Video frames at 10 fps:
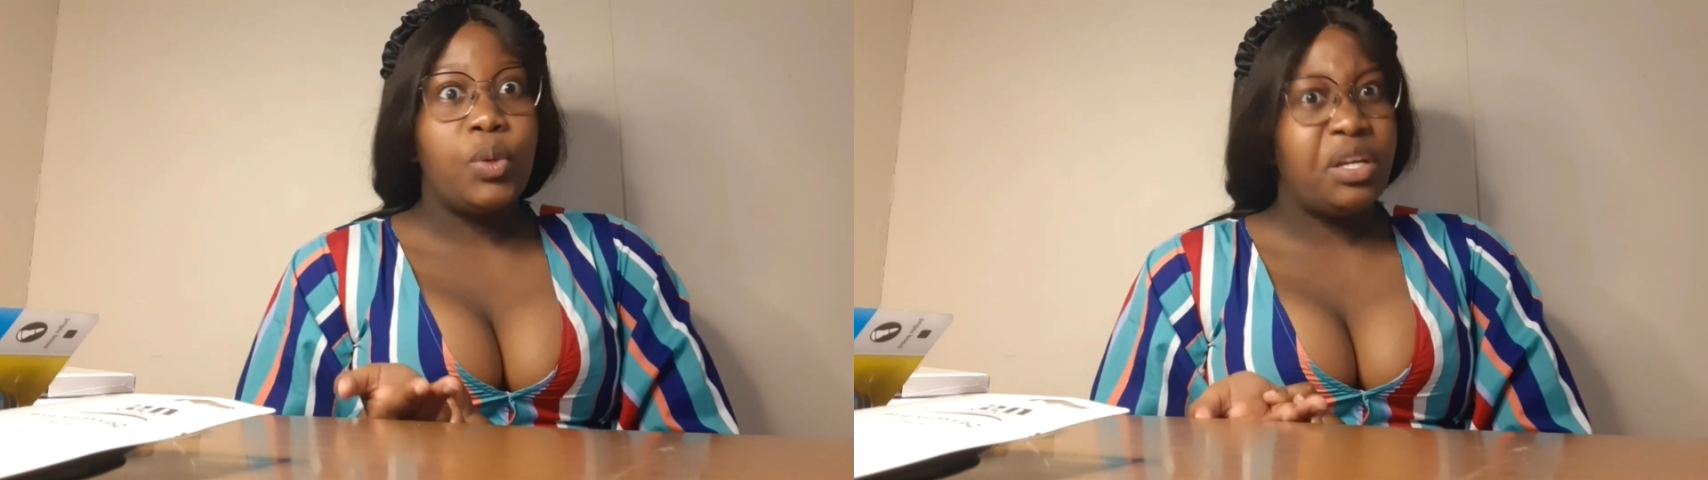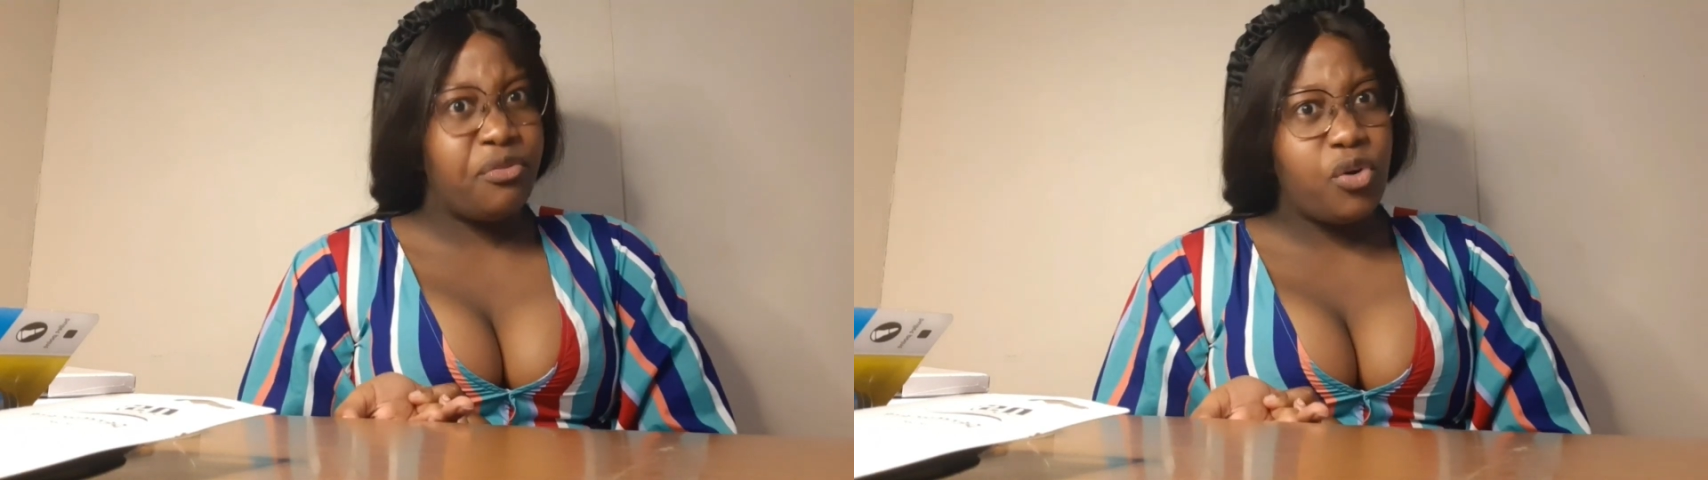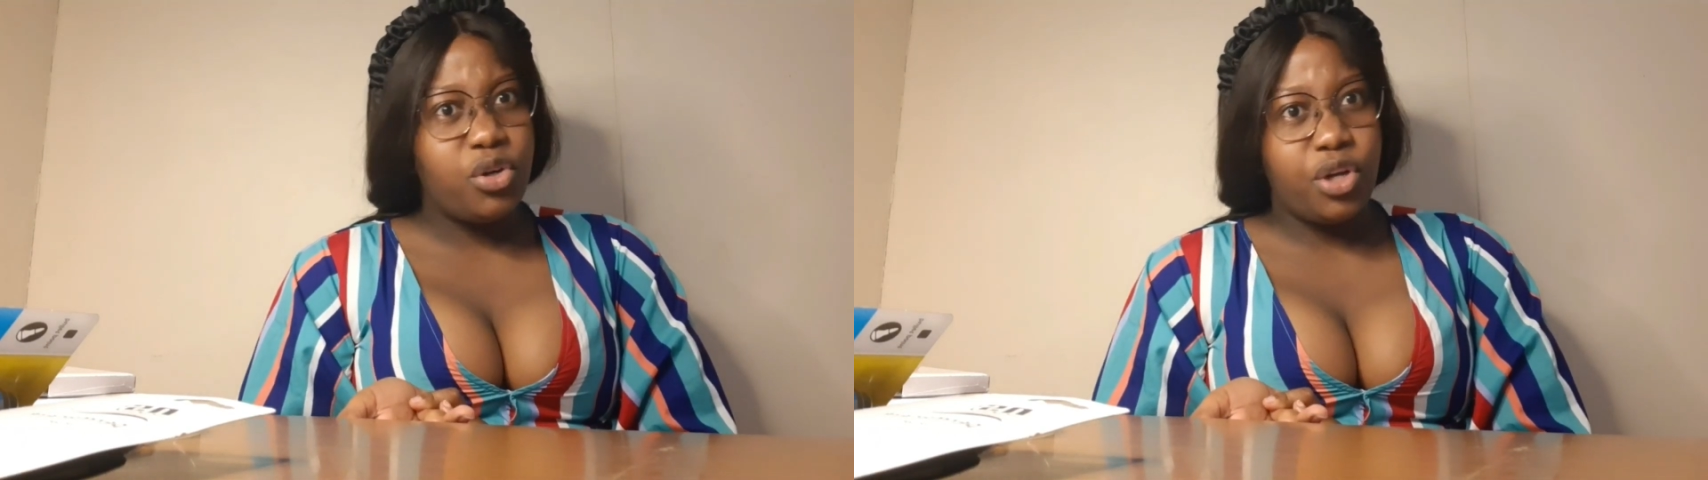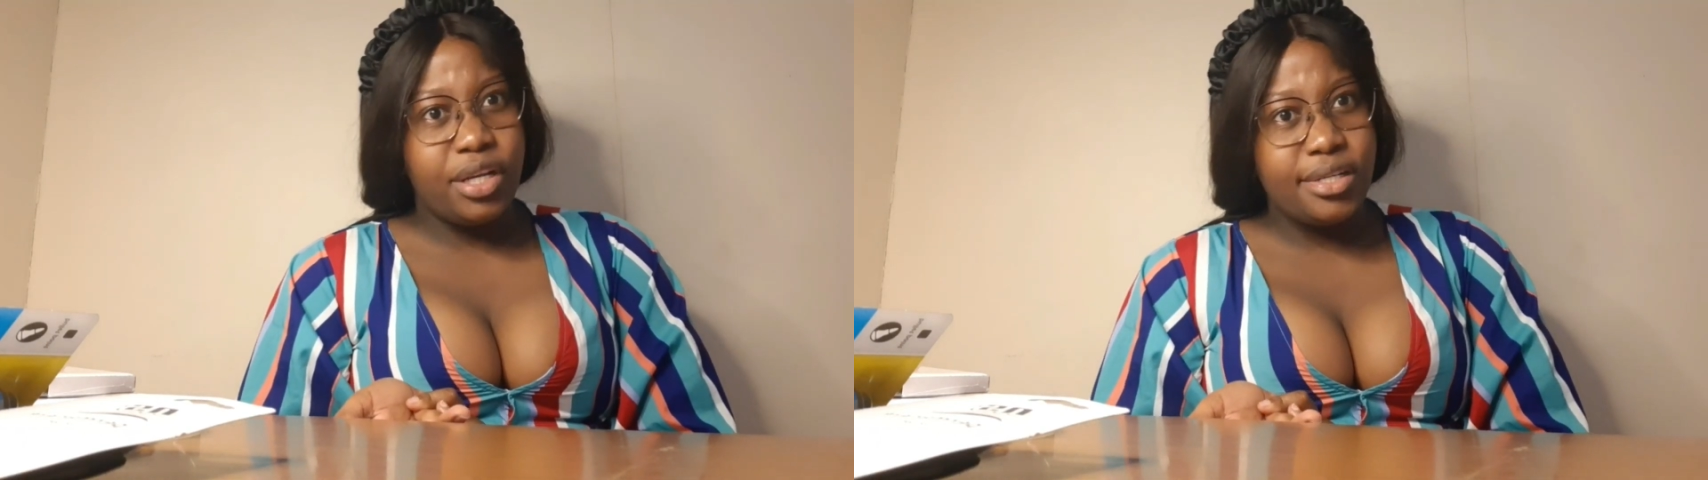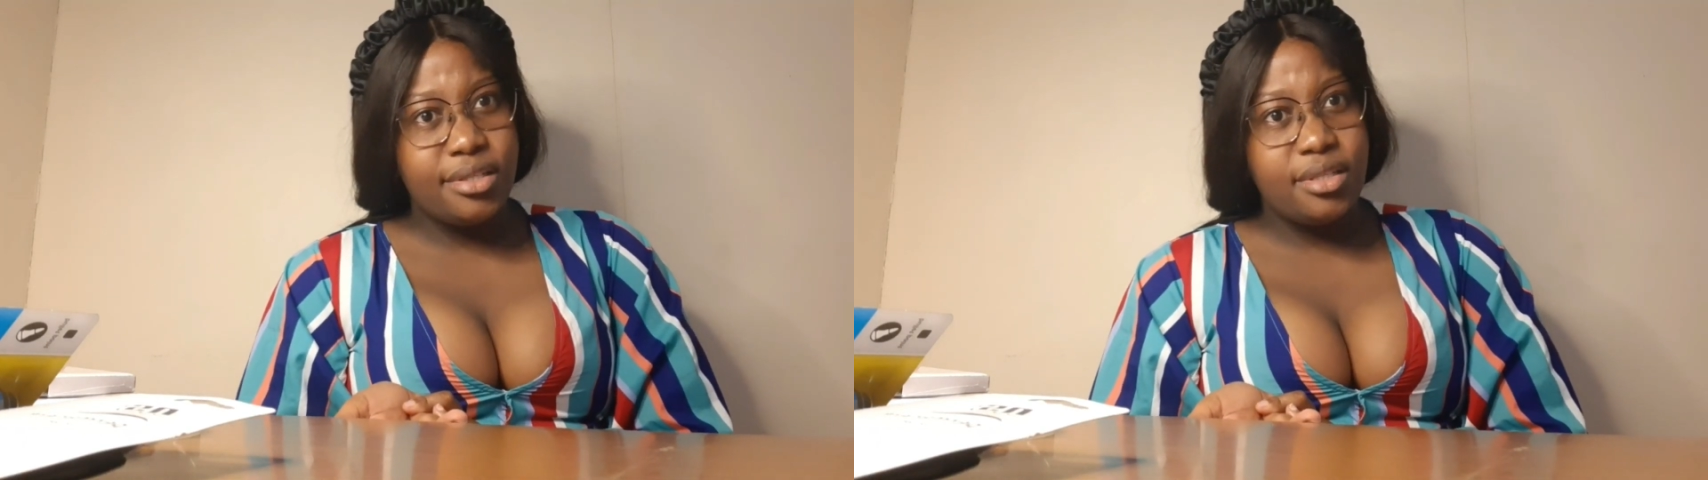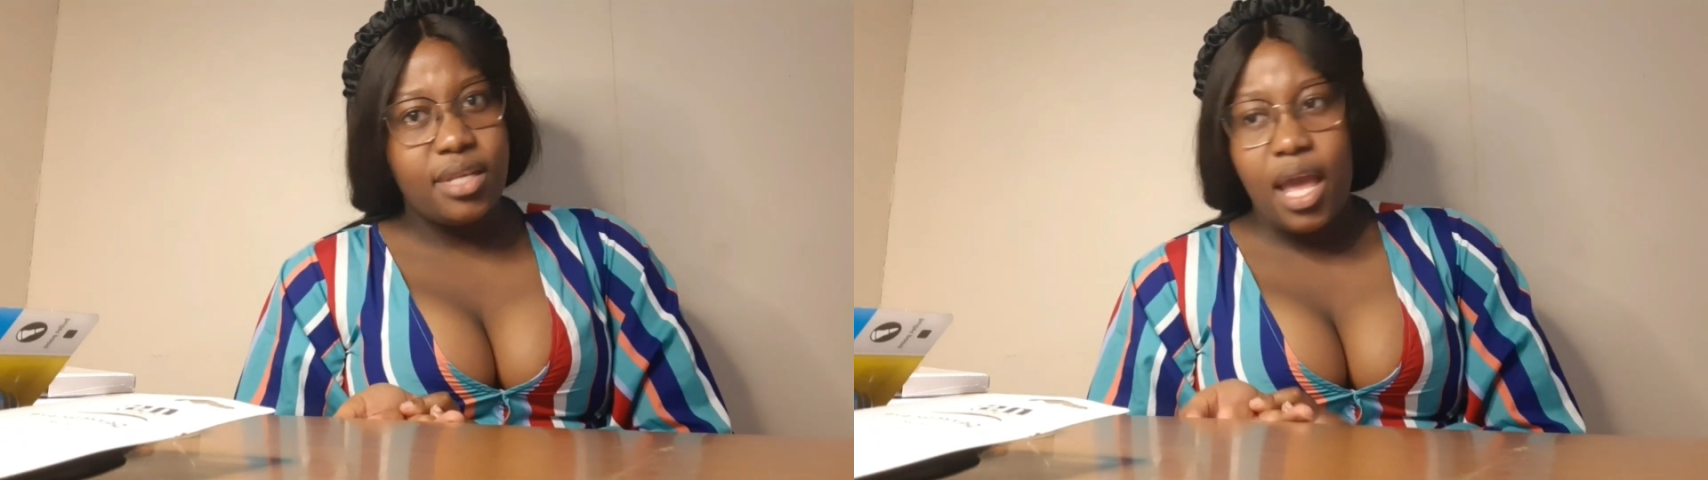$24